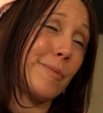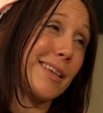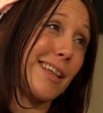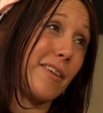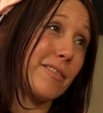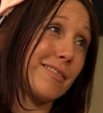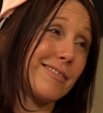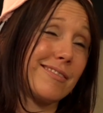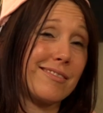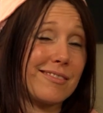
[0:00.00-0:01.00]
to make that
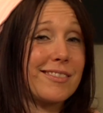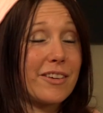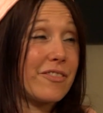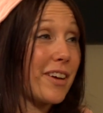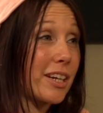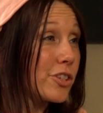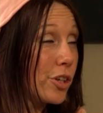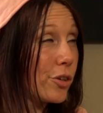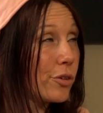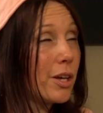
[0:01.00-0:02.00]
affect you.